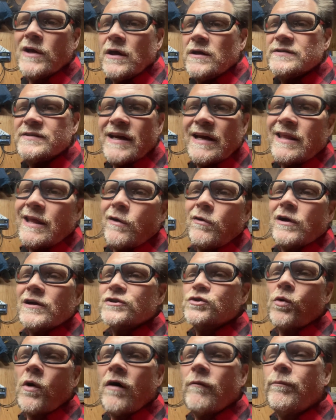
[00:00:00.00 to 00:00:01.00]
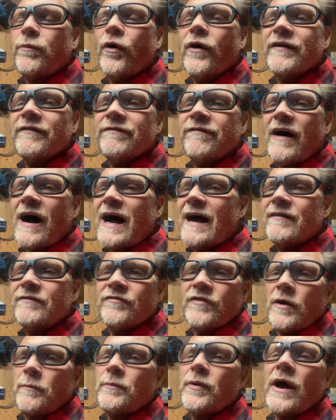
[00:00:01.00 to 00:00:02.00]
say they were at 12.5,
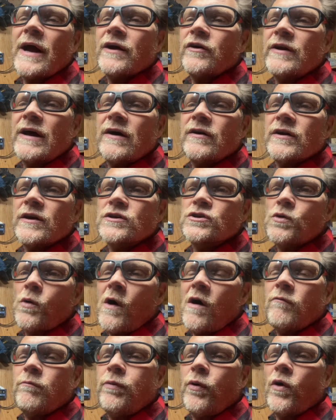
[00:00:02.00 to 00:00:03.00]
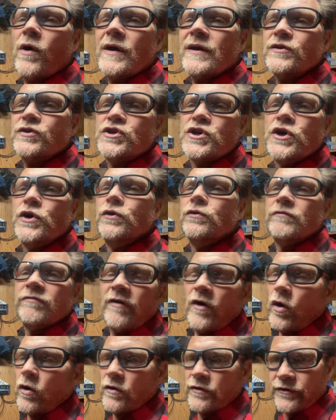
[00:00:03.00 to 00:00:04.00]
they'd probably go down to 12.2
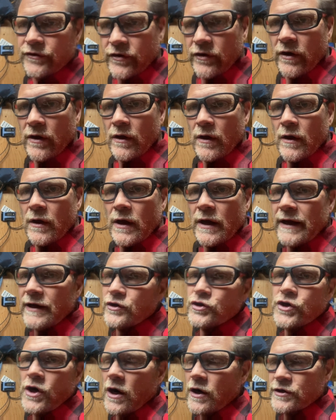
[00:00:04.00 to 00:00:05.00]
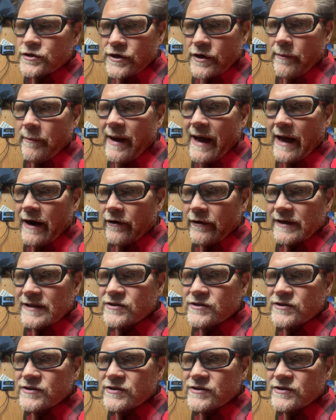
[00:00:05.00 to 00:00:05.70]
volts in charging a battery.